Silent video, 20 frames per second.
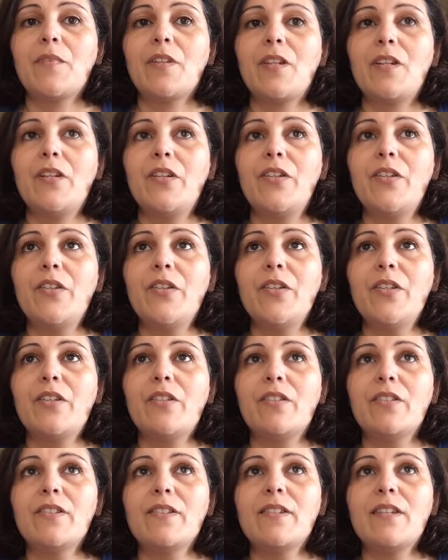I know that
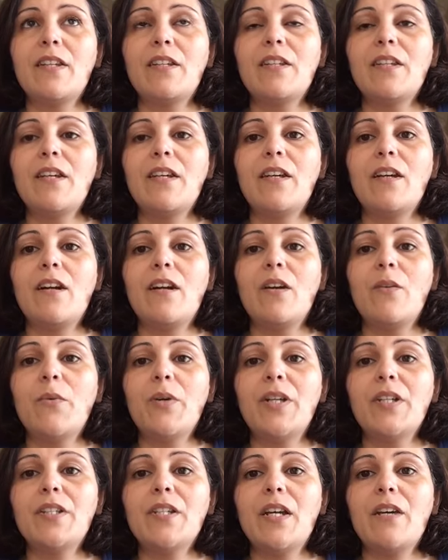on Sunday I
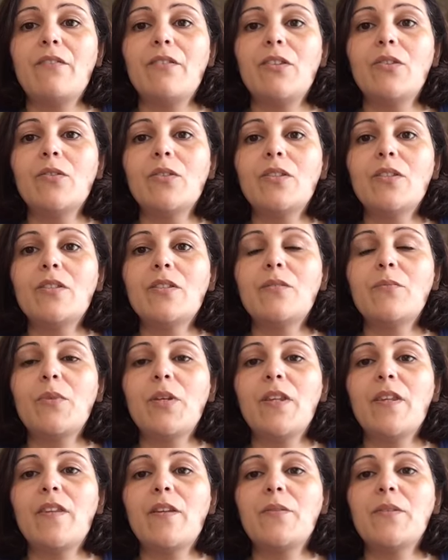went to have a look
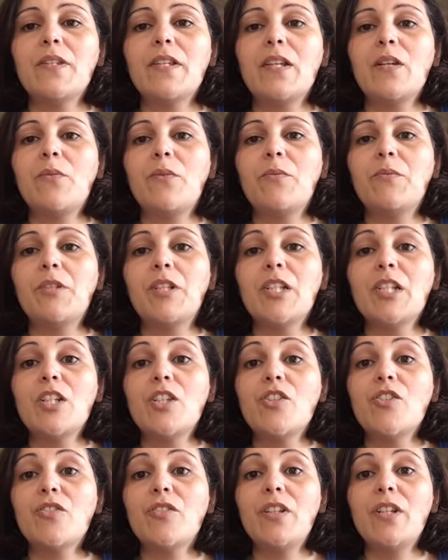whether there was anyone wanting
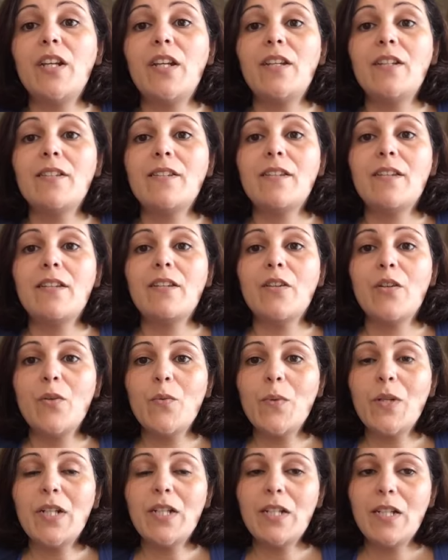to join, and it said
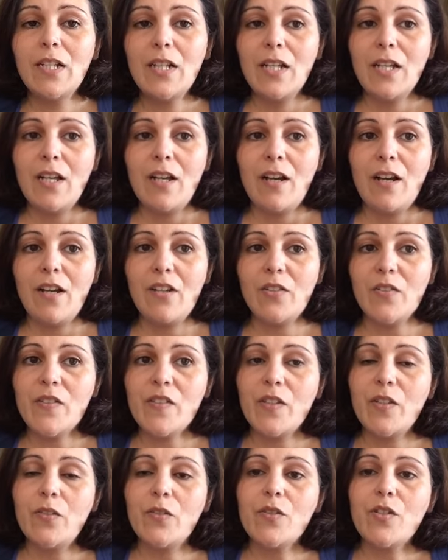no one. I
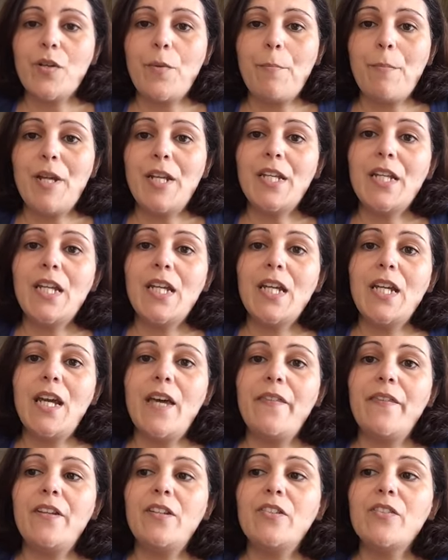also looked on Monday,
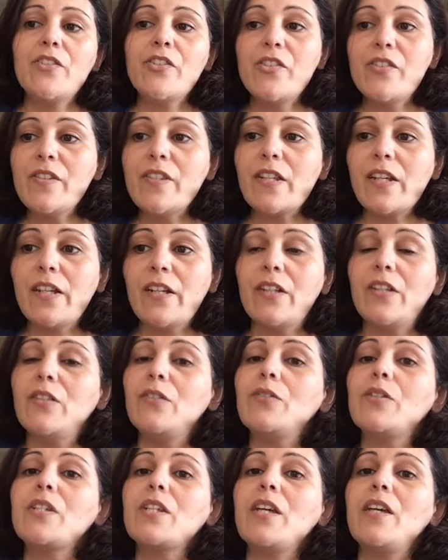and then on Tuesday I
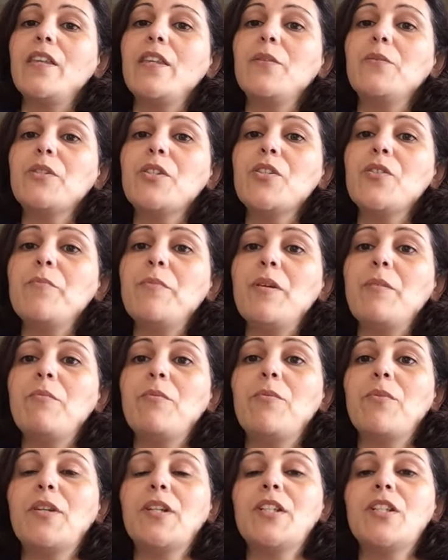looked and there were 2
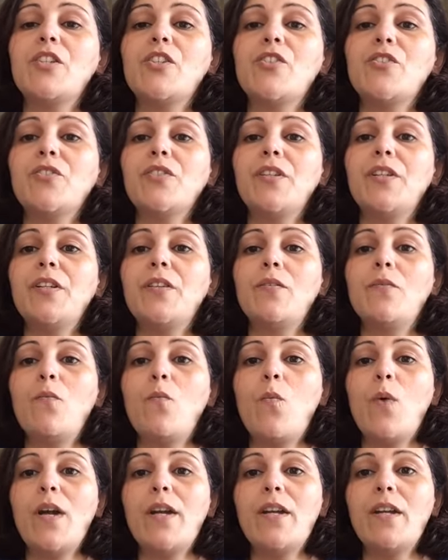people wanting to join.
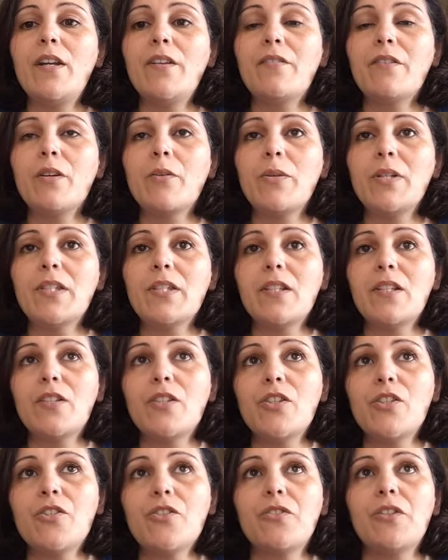One had requested
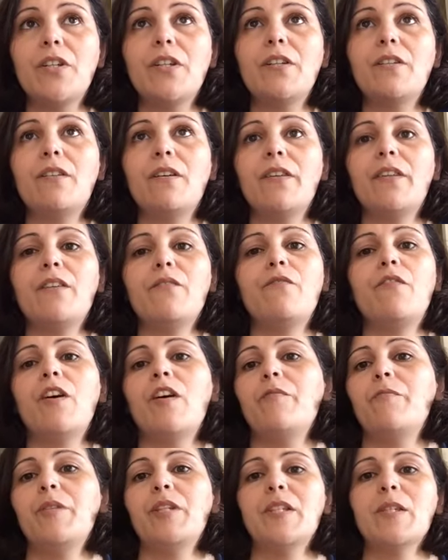to join I think
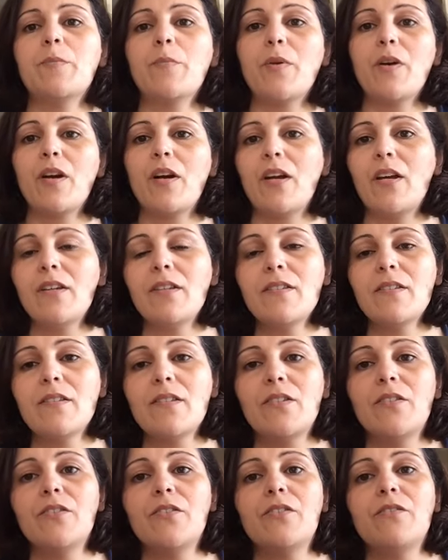5 minutes prior,
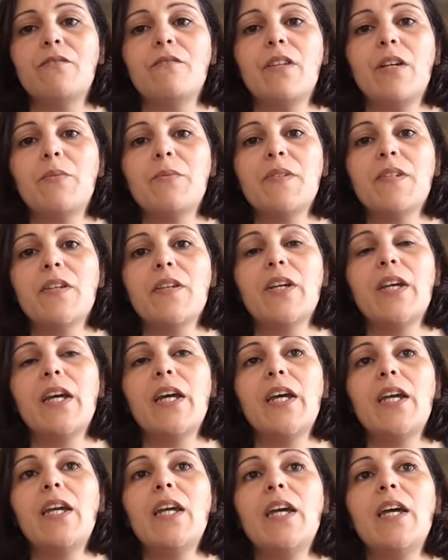so that was
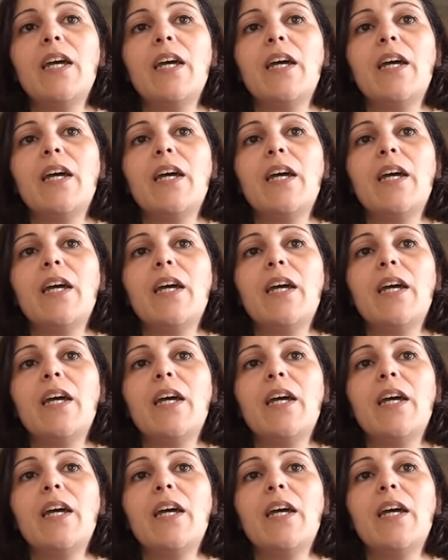okay,